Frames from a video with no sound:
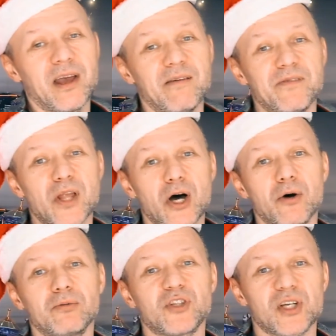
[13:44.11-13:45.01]
If
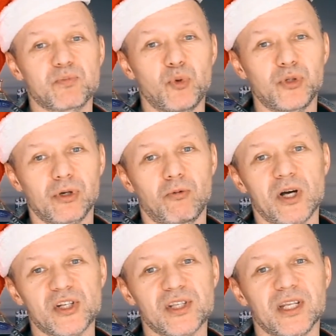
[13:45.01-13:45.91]
no, just put your
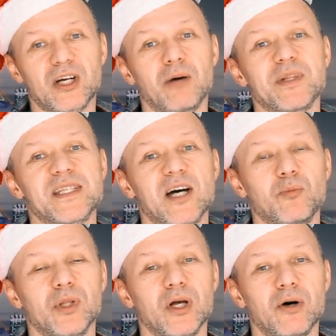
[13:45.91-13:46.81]
questions in the comments
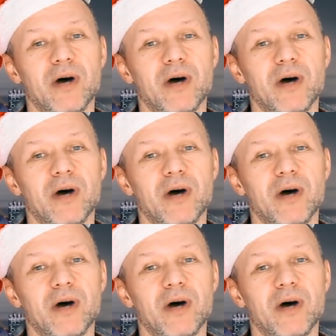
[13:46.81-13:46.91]
down below.